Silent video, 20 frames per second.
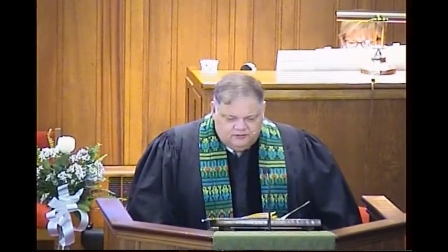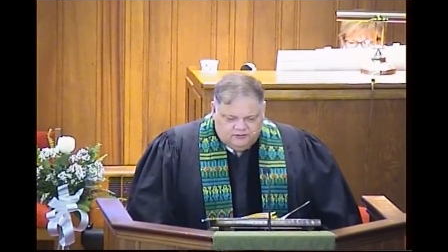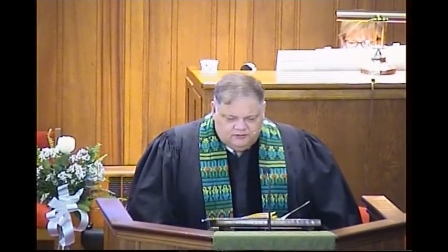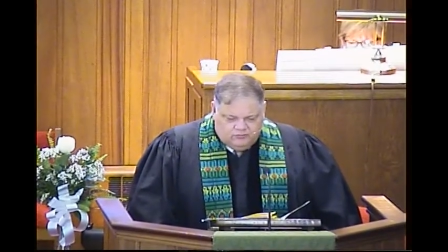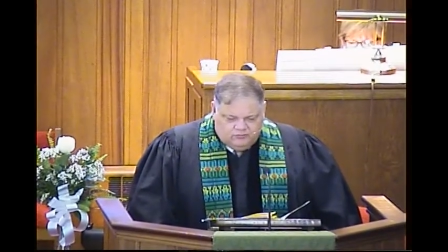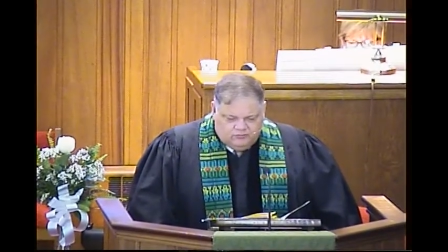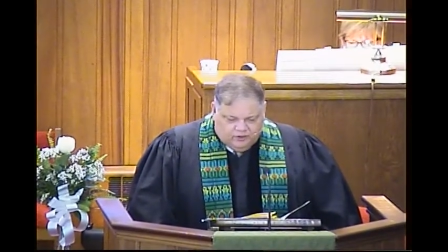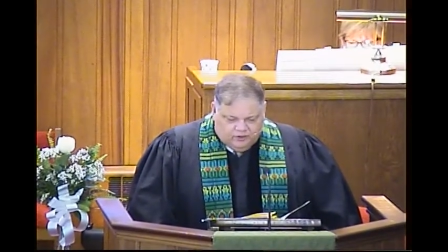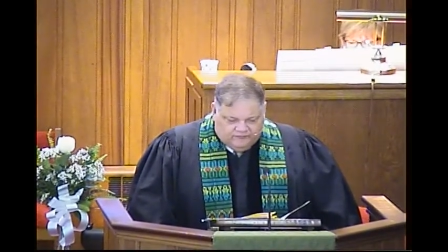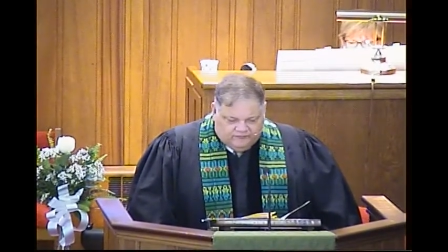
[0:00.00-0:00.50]

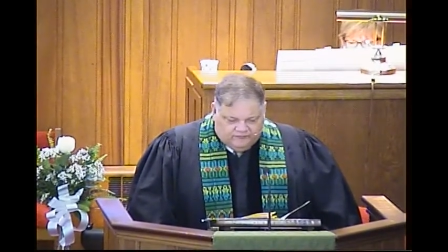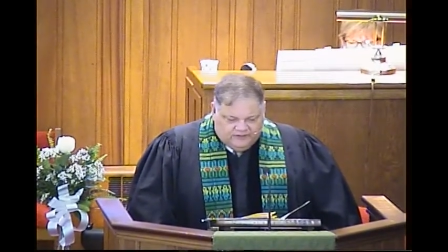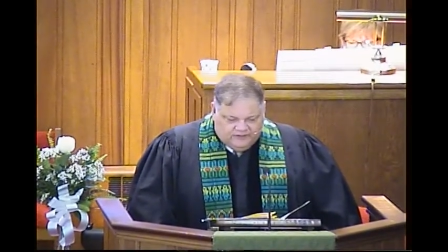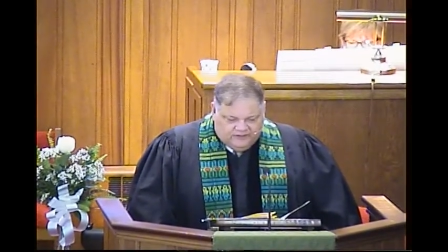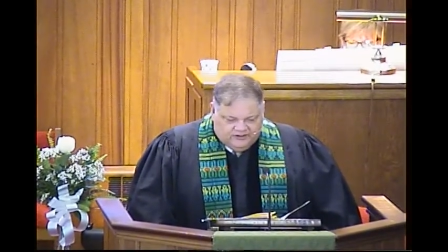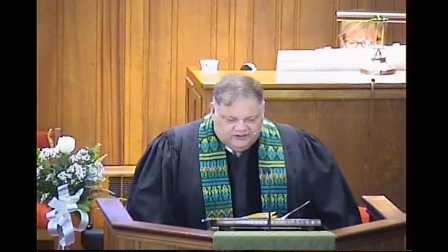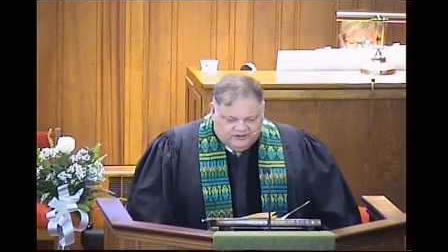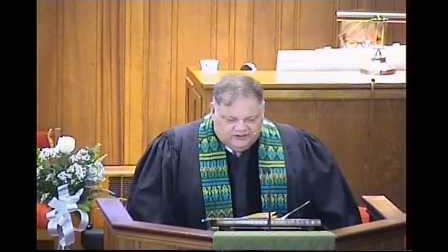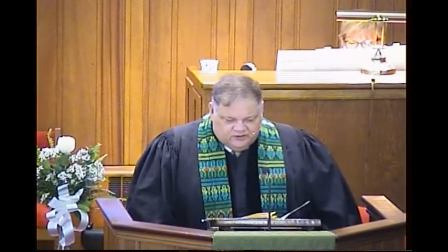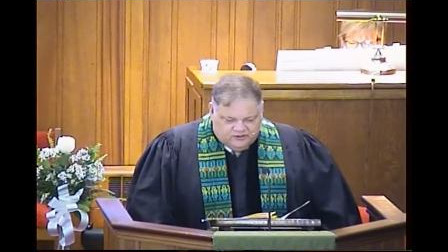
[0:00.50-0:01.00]
marveling
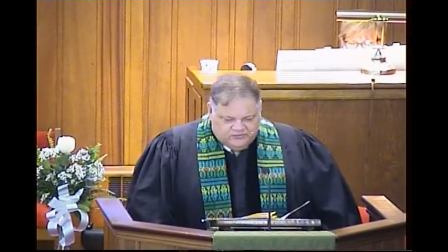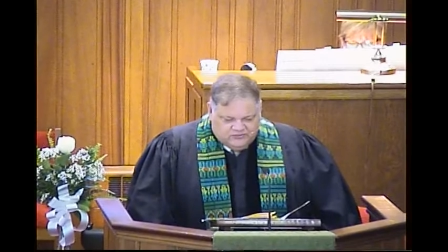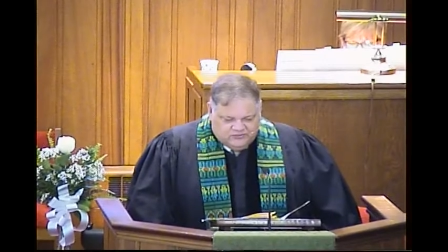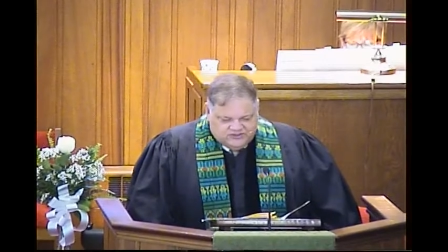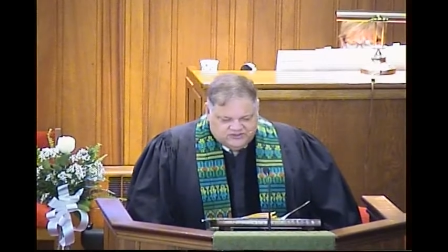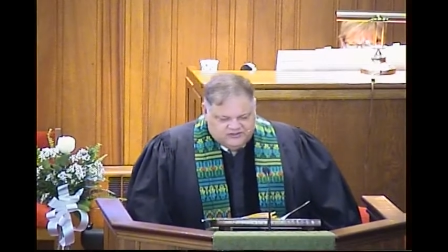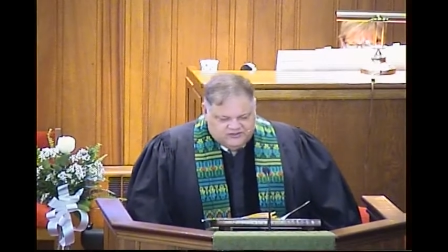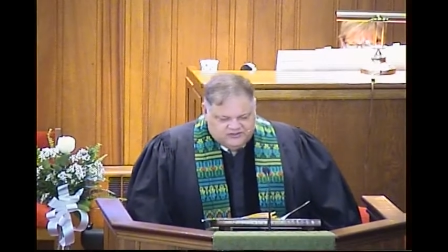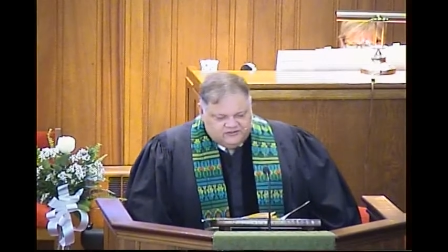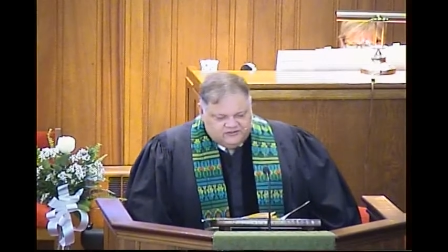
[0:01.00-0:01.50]
at your
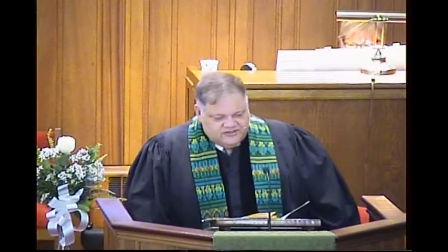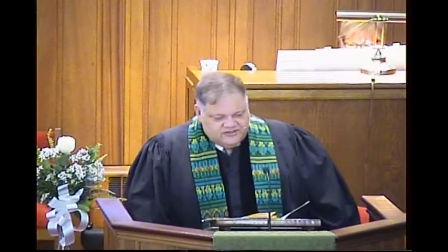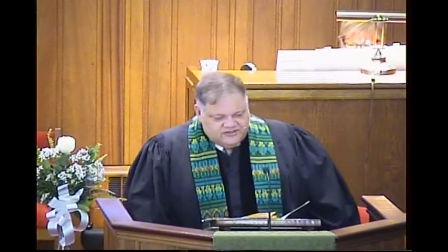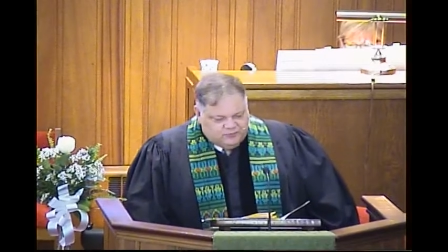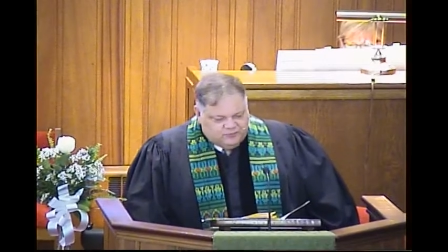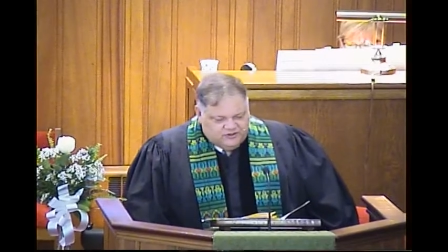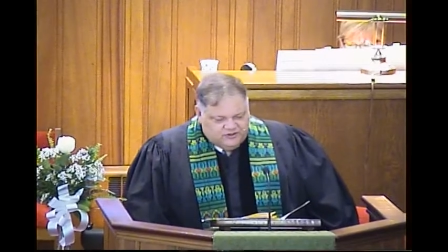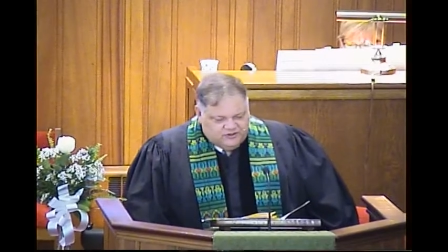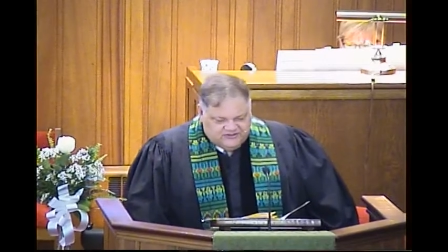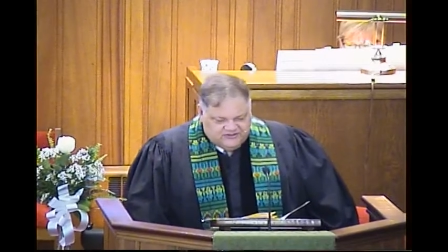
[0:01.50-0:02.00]
mysterious
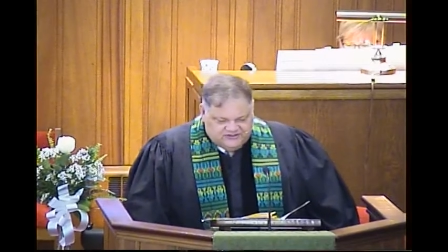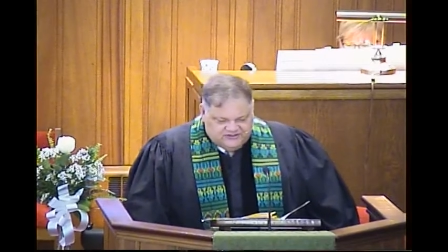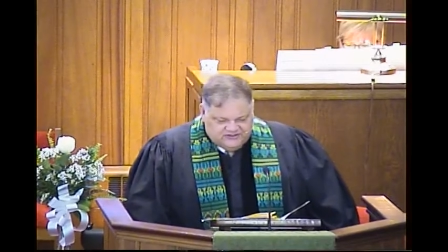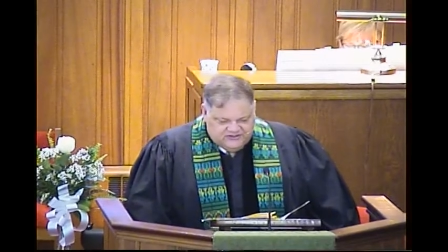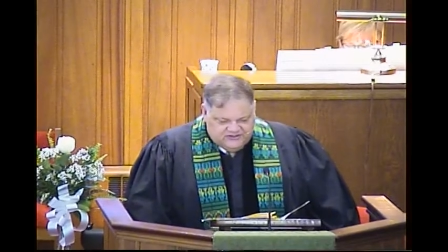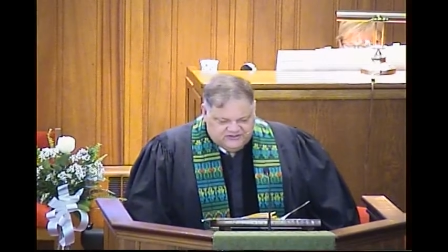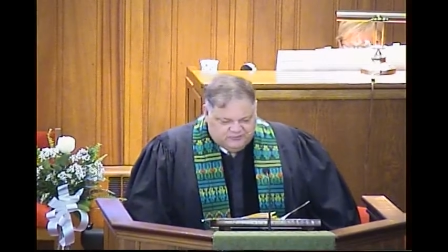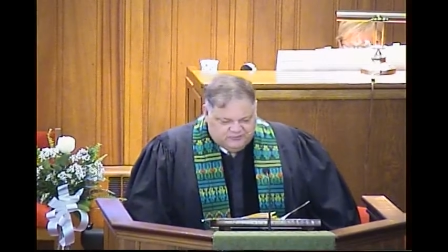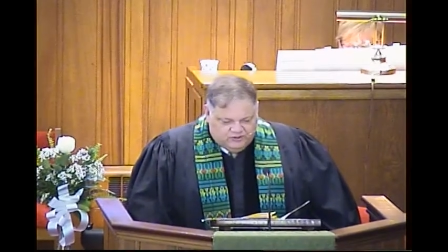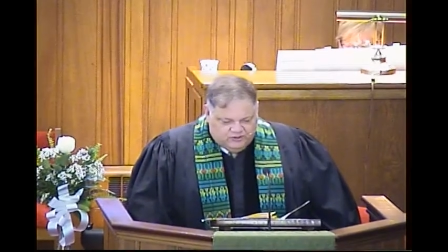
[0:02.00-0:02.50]
presence
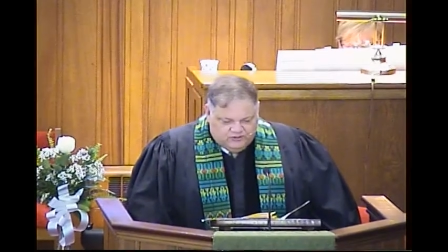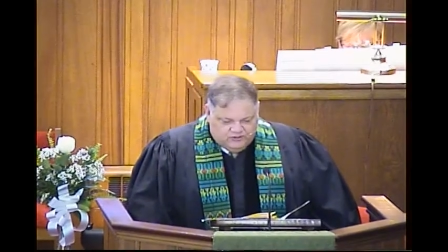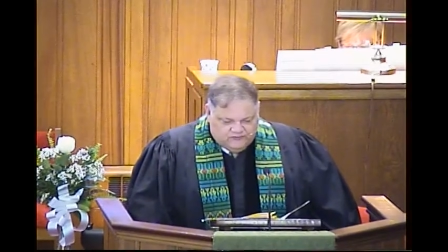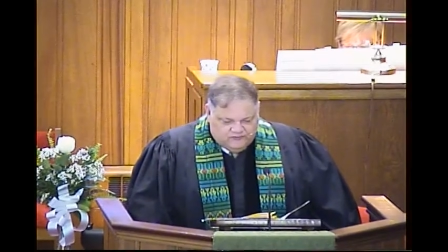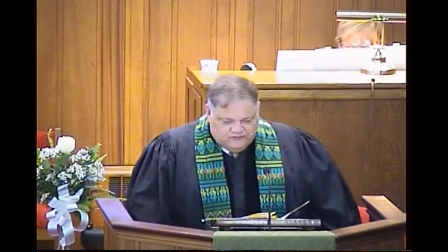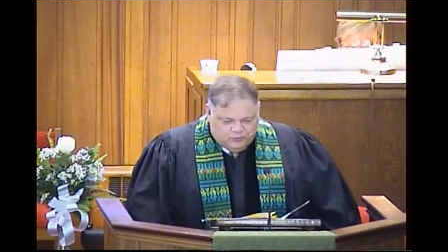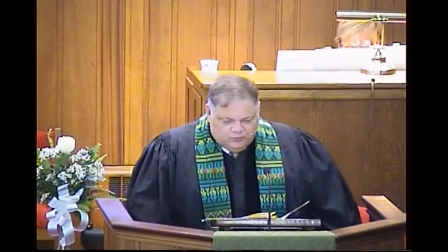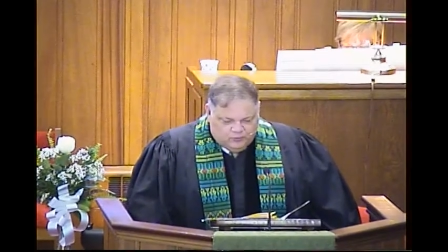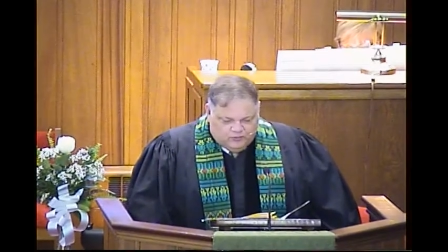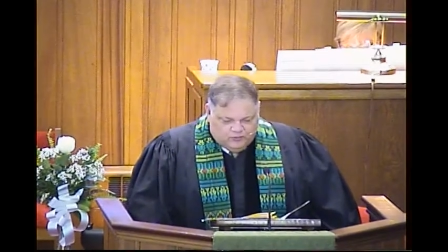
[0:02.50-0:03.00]
in the beauty of
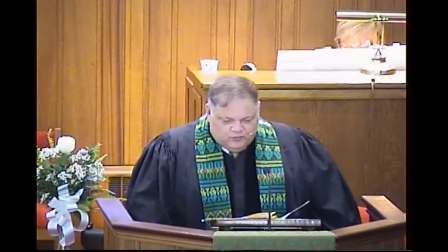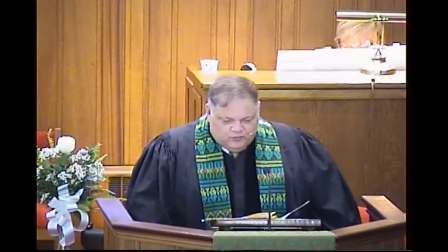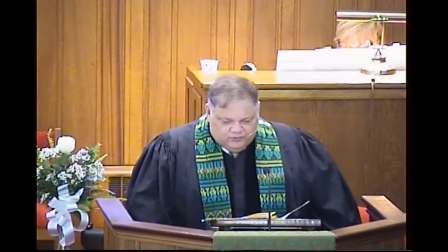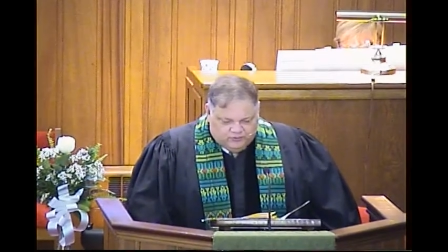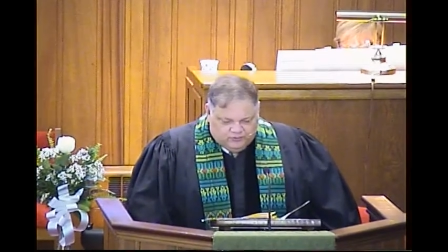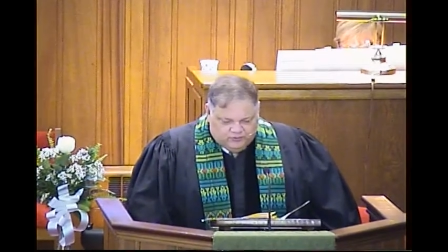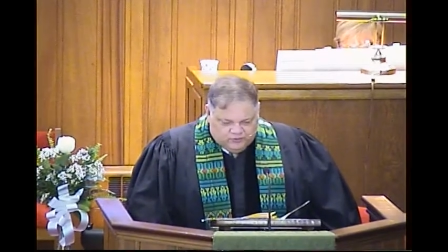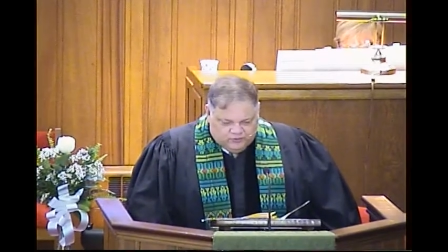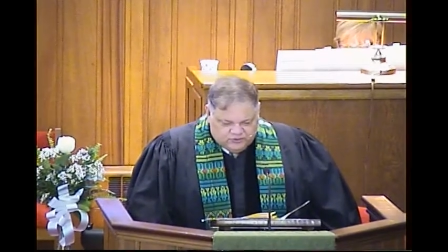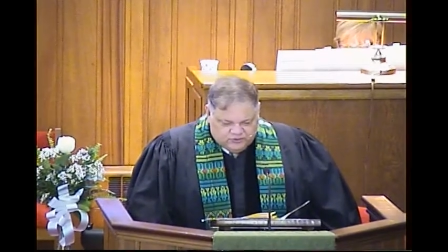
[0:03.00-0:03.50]
the world
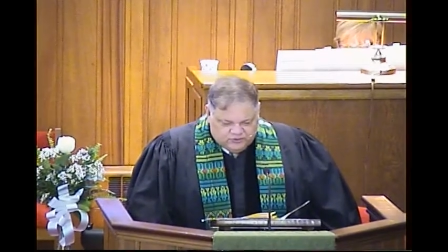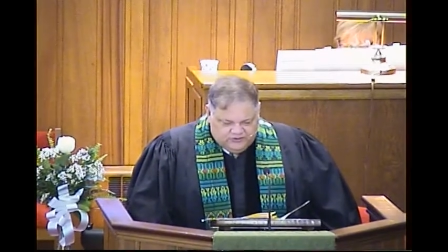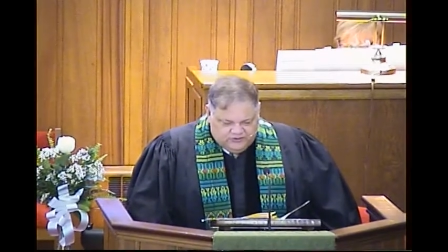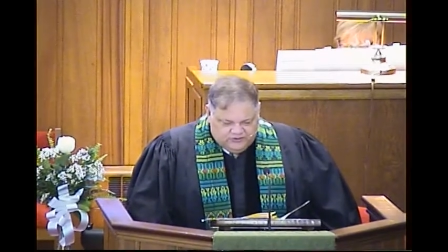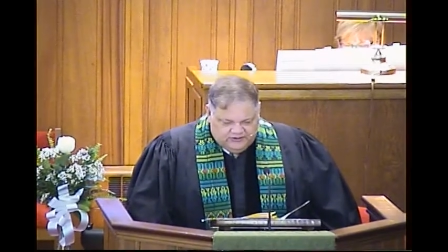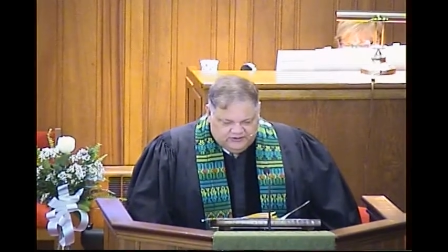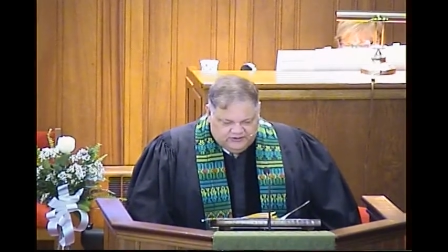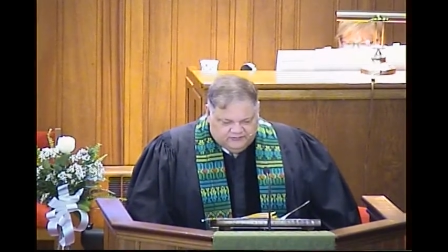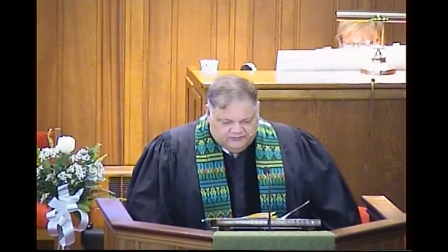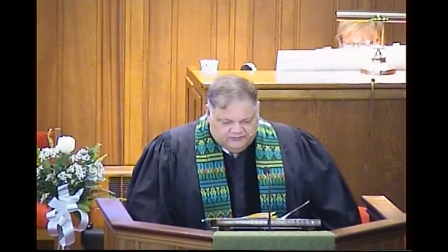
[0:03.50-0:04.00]
in which we
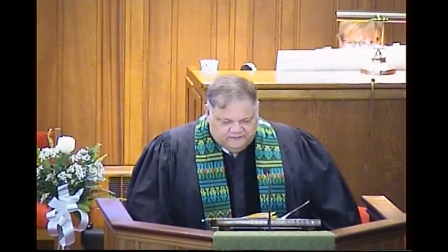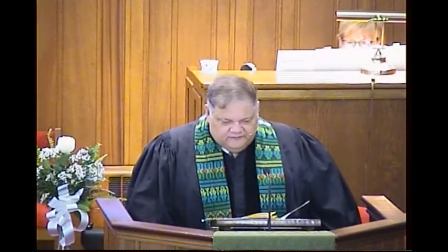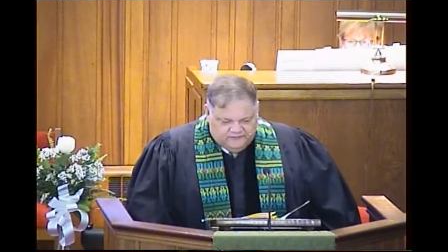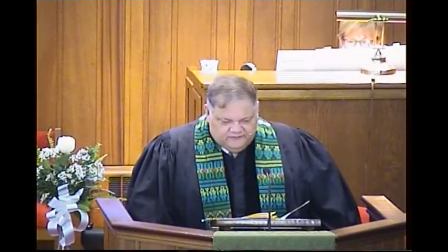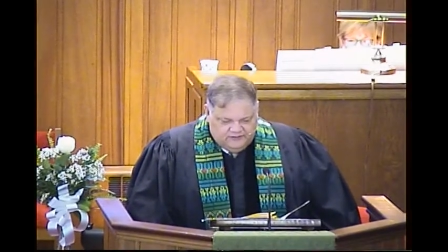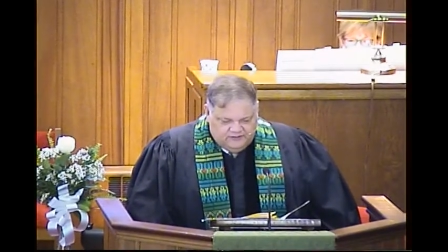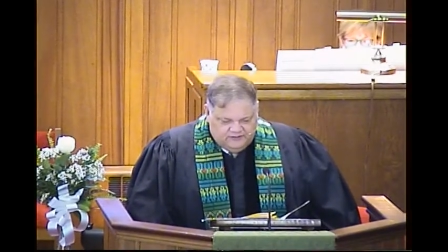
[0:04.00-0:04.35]
live